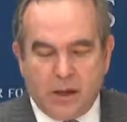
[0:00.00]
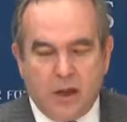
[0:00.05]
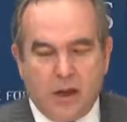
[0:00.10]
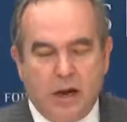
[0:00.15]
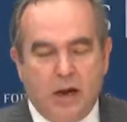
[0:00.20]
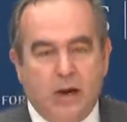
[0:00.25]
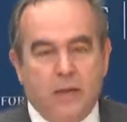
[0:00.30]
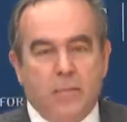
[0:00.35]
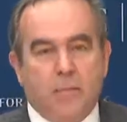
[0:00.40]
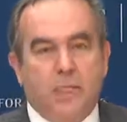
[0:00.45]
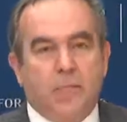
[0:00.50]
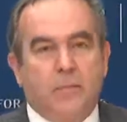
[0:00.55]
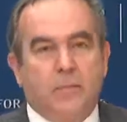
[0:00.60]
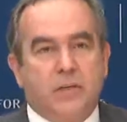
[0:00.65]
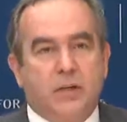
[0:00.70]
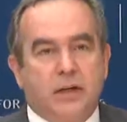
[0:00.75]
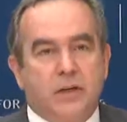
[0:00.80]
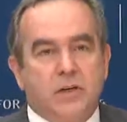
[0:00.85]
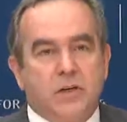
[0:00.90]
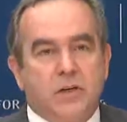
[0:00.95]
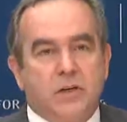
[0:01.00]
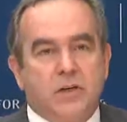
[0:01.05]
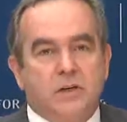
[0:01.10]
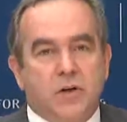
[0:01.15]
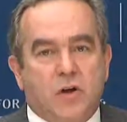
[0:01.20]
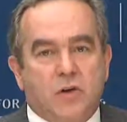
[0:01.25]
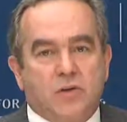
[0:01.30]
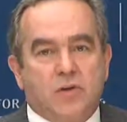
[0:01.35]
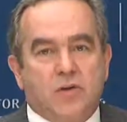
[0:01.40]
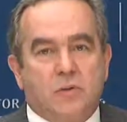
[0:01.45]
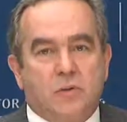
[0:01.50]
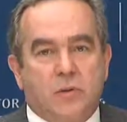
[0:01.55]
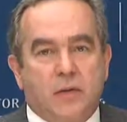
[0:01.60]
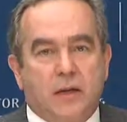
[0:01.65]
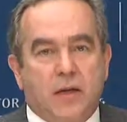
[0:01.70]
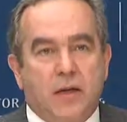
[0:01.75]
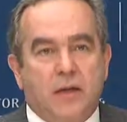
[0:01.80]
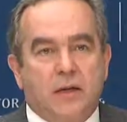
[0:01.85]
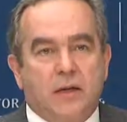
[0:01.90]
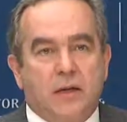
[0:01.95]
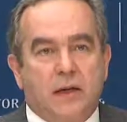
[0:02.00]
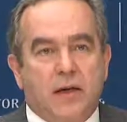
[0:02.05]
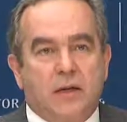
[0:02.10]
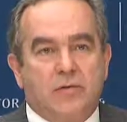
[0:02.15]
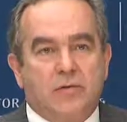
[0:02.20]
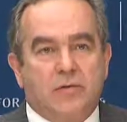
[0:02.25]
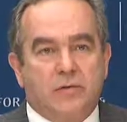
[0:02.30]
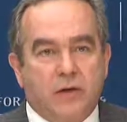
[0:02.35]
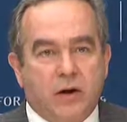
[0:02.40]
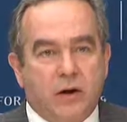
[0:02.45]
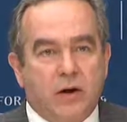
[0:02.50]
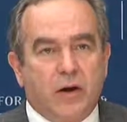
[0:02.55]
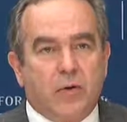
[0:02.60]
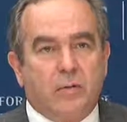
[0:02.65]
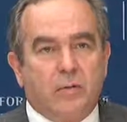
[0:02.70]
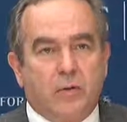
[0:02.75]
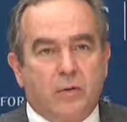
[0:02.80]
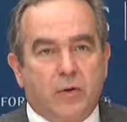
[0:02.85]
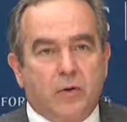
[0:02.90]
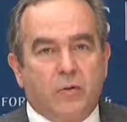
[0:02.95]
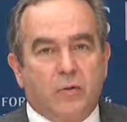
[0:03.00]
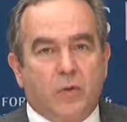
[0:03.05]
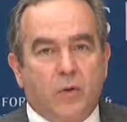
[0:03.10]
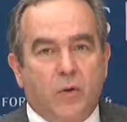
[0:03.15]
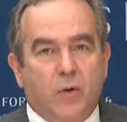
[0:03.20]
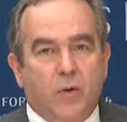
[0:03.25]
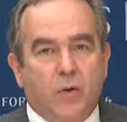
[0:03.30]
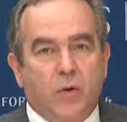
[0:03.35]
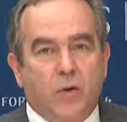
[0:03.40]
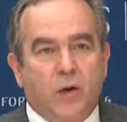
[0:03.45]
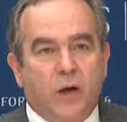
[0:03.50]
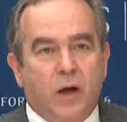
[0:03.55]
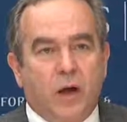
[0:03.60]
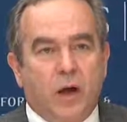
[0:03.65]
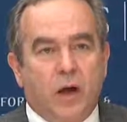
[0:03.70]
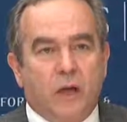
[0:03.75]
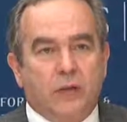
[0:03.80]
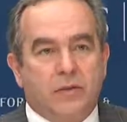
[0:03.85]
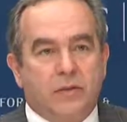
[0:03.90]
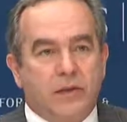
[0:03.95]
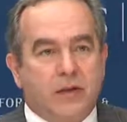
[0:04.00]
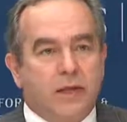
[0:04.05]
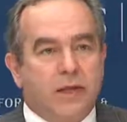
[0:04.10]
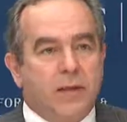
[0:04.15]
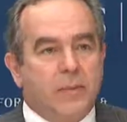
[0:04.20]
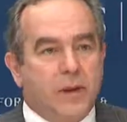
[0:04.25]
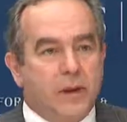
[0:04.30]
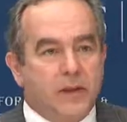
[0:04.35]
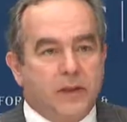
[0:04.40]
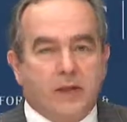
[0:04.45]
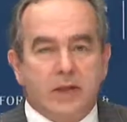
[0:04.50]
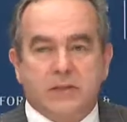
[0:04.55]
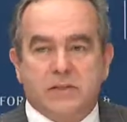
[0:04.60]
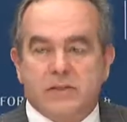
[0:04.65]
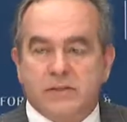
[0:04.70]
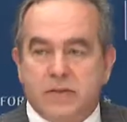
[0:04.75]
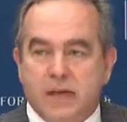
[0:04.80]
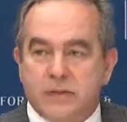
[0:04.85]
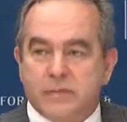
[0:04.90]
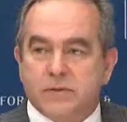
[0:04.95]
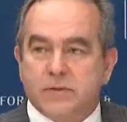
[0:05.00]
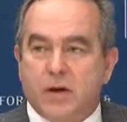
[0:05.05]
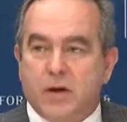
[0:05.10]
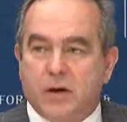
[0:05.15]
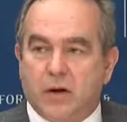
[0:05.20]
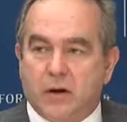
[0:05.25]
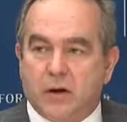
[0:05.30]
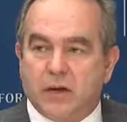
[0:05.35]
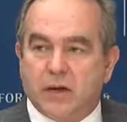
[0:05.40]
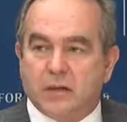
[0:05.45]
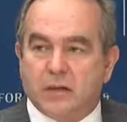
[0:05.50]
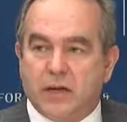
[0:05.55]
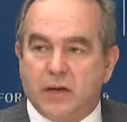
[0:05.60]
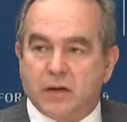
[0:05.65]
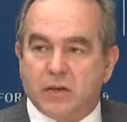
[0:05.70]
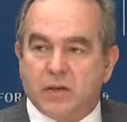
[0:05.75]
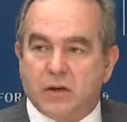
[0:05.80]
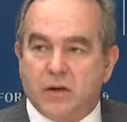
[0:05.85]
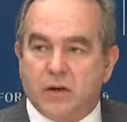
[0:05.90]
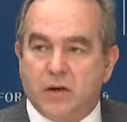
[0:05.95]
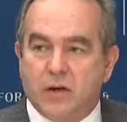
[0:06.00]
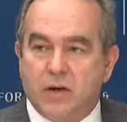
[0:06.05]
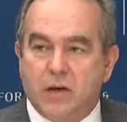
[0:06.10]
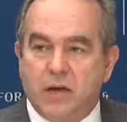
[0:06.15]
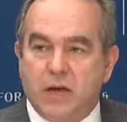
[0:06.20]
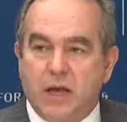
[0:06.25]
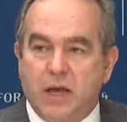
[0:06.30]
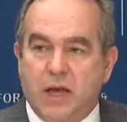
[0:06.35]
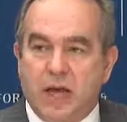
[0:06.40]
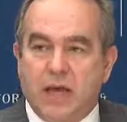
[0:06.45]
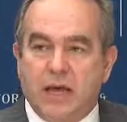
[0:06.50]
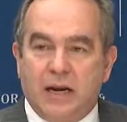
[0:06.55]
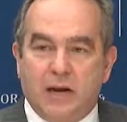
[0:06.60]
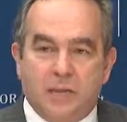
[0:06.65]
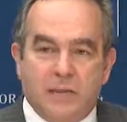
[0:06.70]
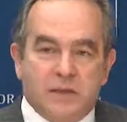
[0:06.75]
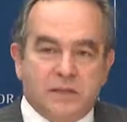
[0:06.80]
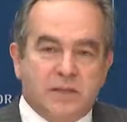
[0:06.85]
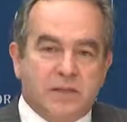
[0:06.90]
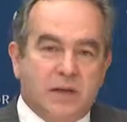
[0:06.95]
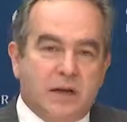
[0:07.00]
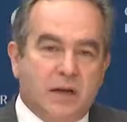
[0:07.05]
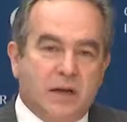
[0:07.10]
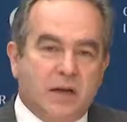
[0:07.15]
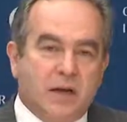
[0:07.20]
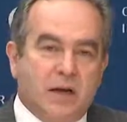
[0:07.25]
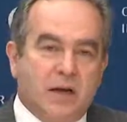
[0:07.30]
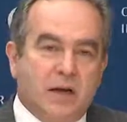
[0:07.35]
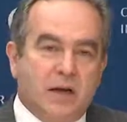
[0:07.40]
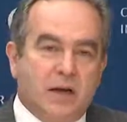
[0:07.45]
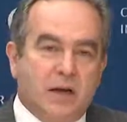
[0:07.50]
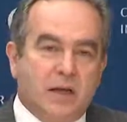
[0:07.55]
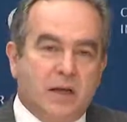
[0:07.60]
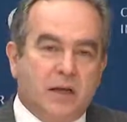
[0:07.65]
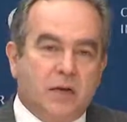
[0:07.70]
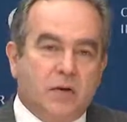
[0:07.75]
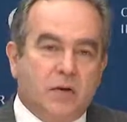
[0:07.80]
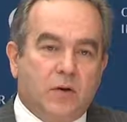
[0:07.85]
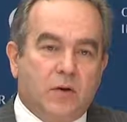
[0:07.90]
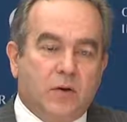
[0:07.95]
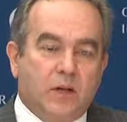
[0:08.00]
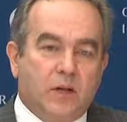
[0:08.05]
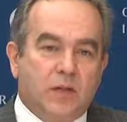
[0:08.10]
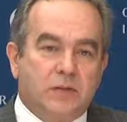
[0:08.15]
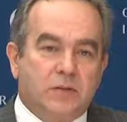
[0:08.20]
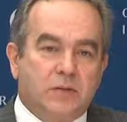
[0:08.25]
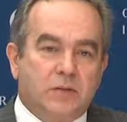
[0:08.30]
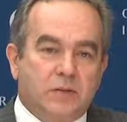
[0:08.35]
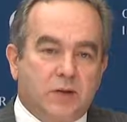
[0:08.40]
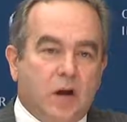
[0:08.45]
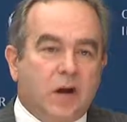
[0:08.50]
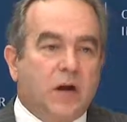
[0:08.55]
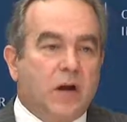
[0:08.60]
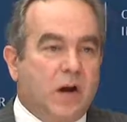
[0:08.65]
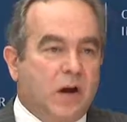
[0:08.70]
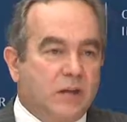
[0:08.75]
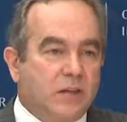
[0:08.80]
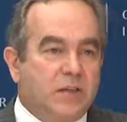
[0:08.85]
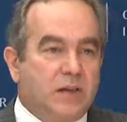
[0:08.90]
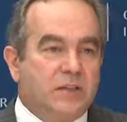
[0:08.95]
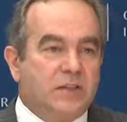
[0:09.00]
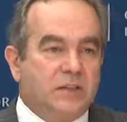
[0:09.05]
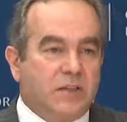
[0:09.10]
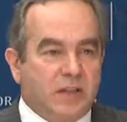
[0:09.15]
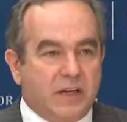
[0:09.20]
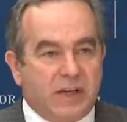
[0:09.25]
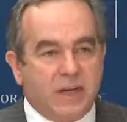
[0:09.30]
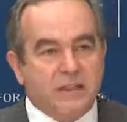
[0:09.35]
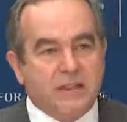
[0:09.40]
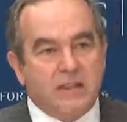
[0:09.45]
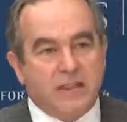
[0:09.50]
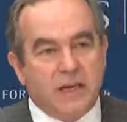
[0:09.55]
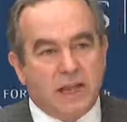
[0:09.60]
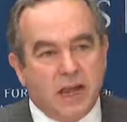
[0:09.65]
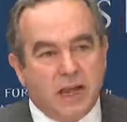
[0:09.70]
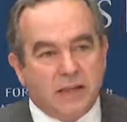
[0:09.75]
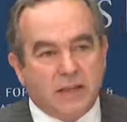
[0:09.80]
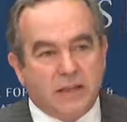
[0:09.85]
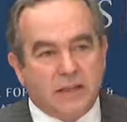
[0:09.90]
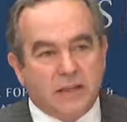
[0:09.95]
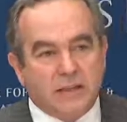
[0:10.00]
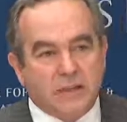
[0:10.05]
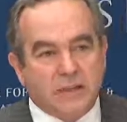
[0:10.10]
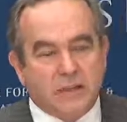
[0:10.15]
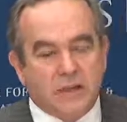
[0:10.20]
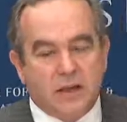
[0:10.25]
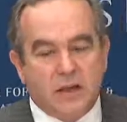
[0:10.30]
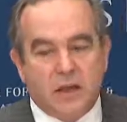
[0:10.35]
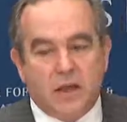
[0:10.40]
Um, Malaysia has also played a very important role on thinking about next steps on architecture. And I must say, in, in stark contrast to the 1990s,